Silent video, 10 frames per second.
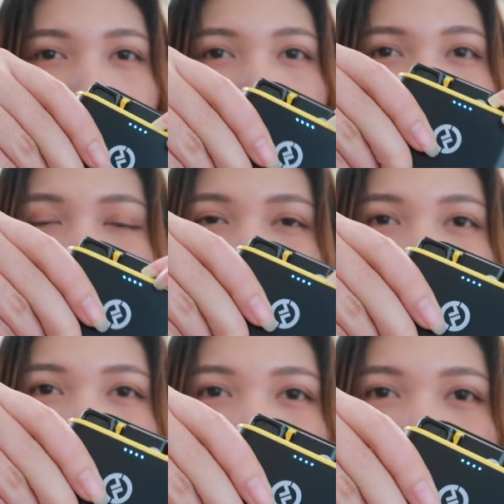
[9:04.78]
it's
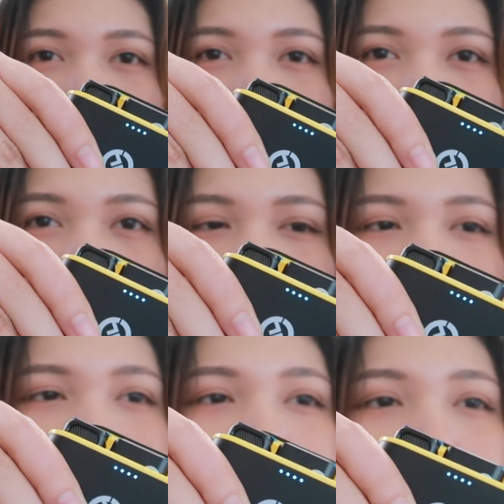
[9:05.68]
already ready.
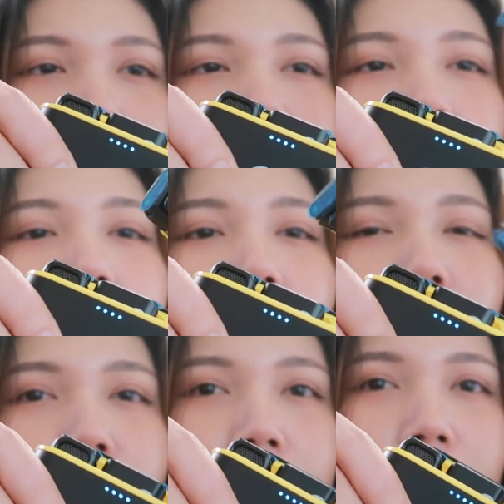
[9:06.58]
You
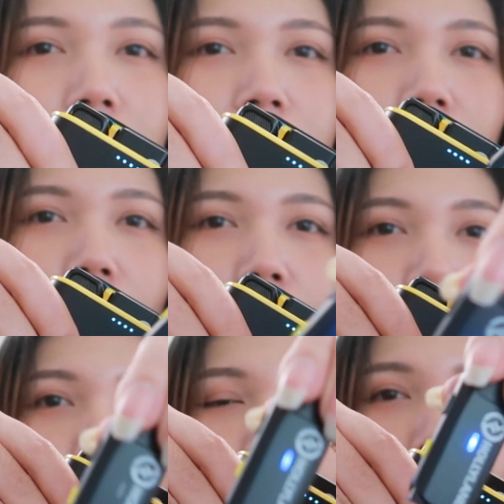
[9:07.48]
see it's
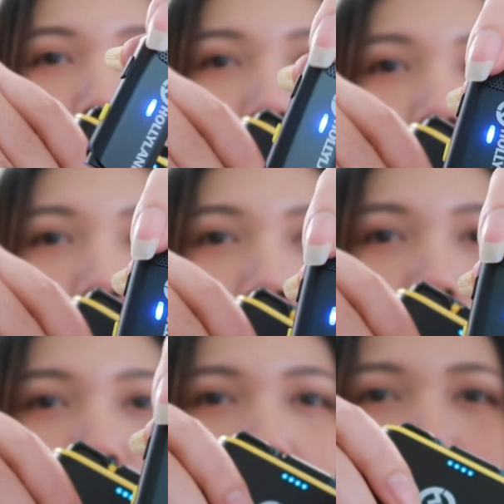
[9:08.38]
always blue,
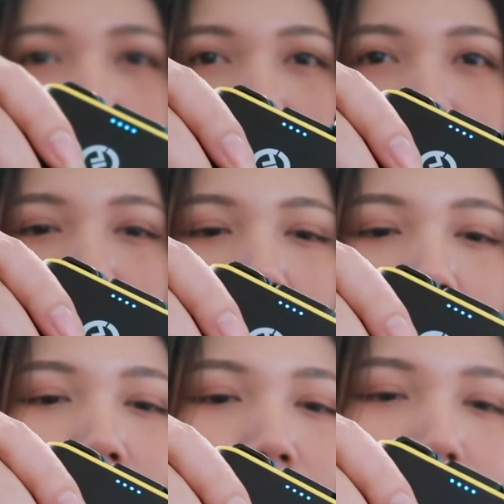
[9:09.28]
it's
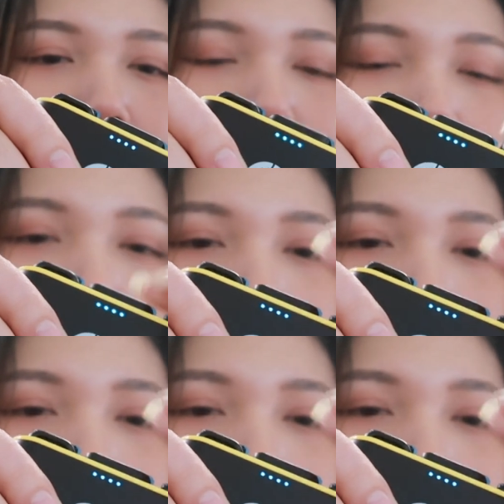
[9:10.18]
blinking. So I